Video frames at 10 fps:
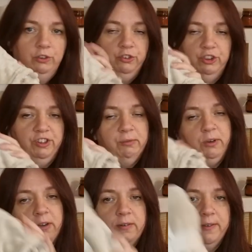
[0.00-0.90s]
just it will
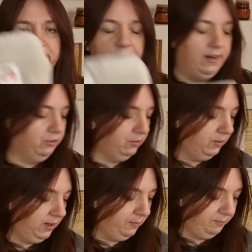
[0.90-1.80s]
go with everything else,
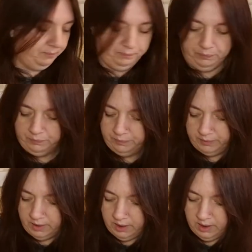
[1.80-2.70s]
won't it?
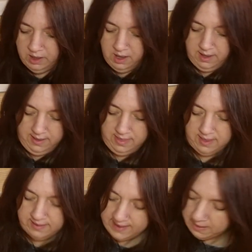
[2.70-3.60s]

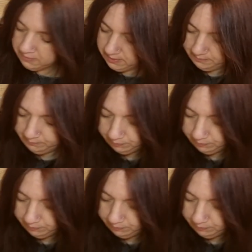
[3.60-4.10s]
There's that one.